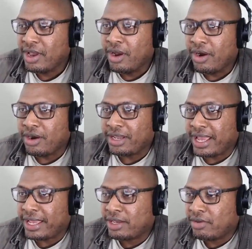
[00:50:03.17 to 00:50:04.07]
aren't
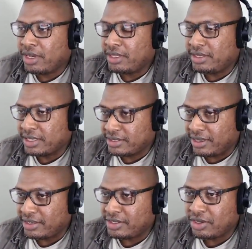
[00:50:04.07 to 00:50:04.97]
accurate at
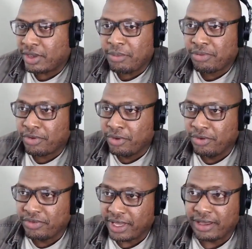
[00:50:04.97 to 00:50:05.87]
distance, so he
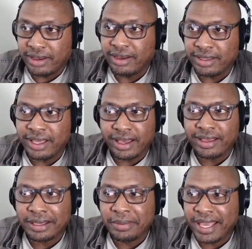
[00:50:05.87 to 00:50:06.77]
proved that uh, yeah,
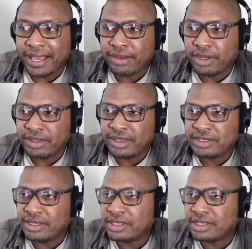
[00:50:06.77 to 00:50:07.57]
it could be accurate at distance games,